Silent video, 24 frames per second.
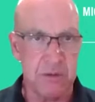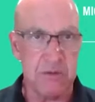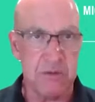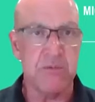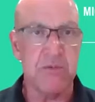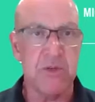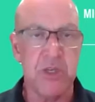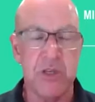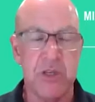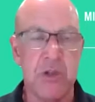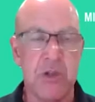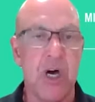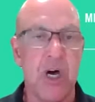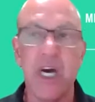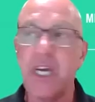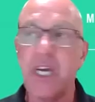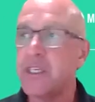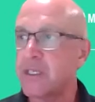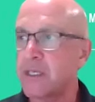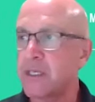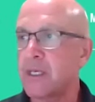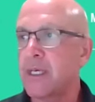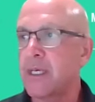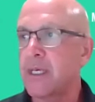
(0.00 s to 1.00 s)
or you
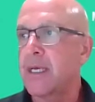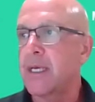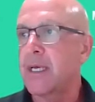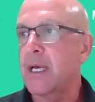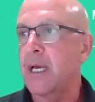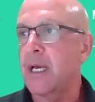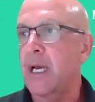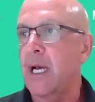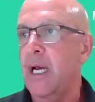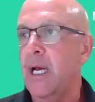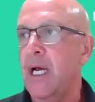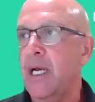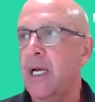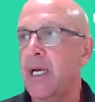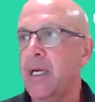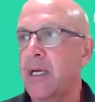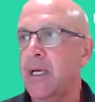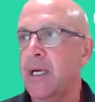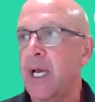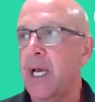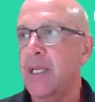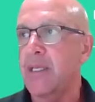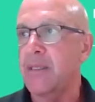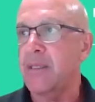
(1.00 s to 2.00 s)
liked,
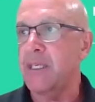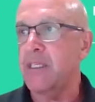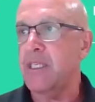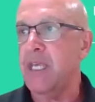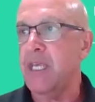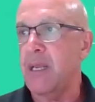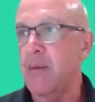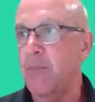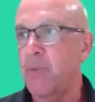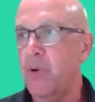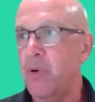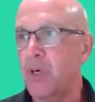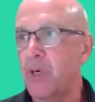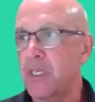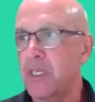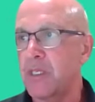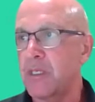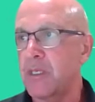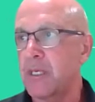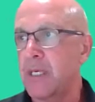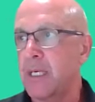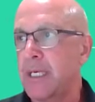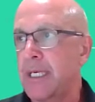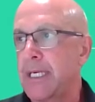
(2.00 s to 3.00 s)
this
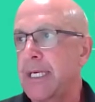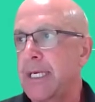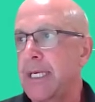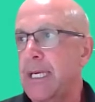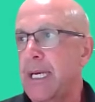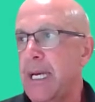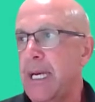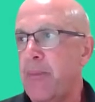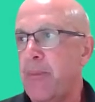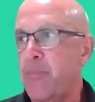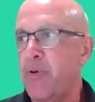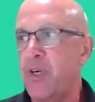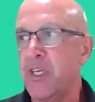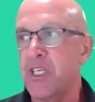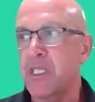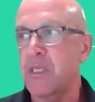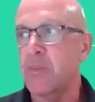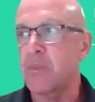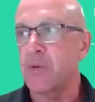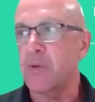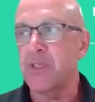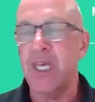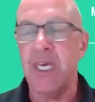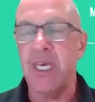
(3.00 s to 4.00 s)
10-point
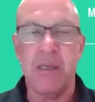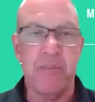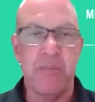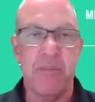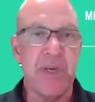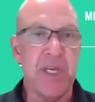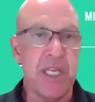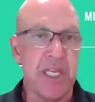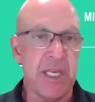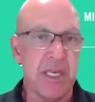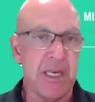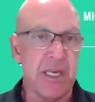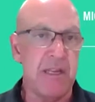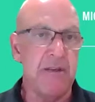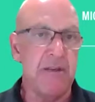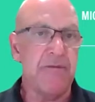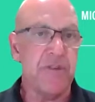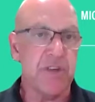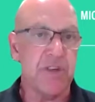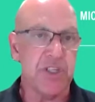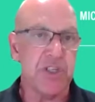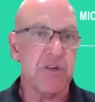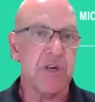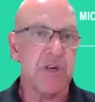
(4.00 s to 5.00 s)
principles underpinning an
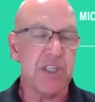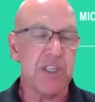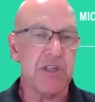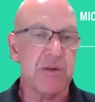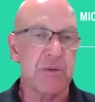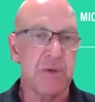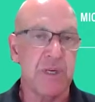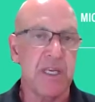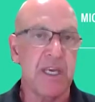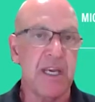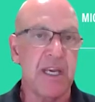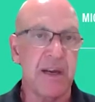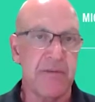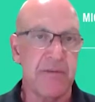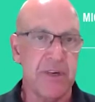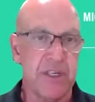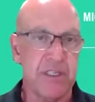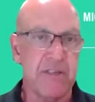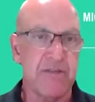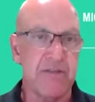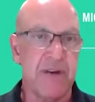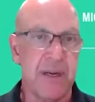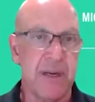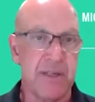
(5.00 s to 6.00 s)
infrastructure recovery
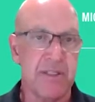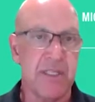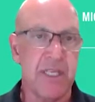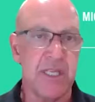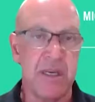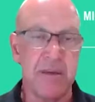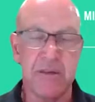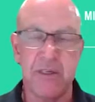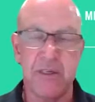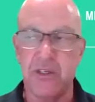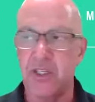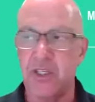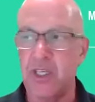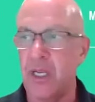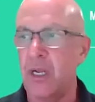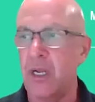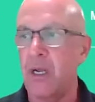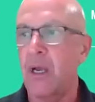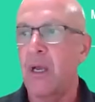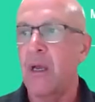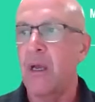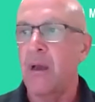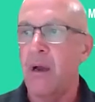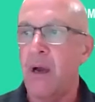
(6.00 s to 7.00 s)
as far as they're
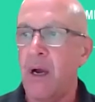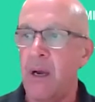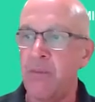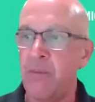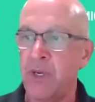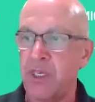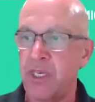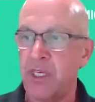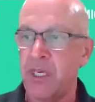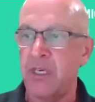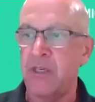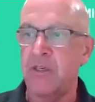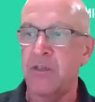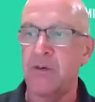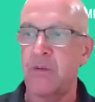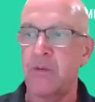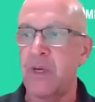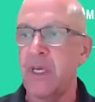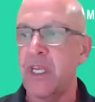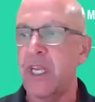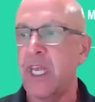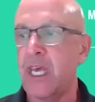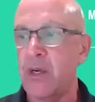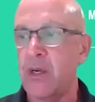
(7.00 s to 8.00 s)
concerned. I'm not going to
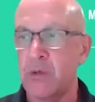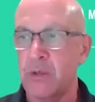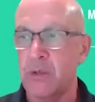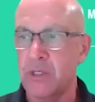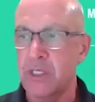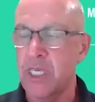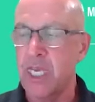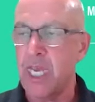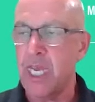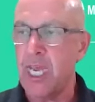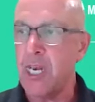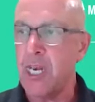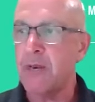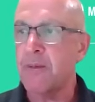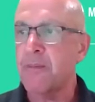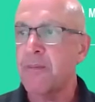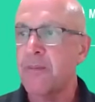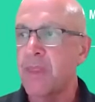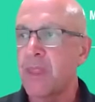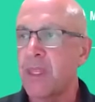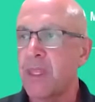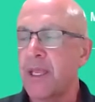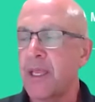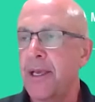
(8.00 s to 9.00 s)
read out all
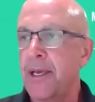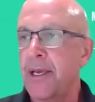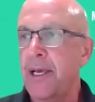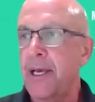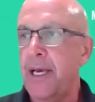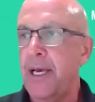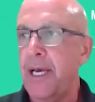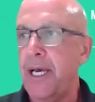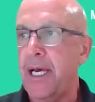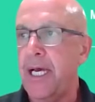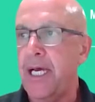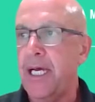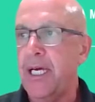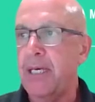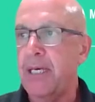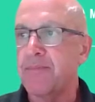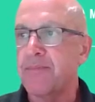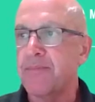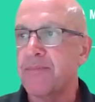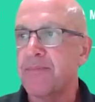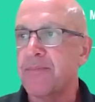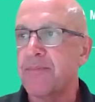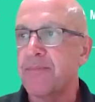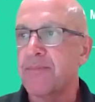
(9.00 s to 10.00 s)
10, and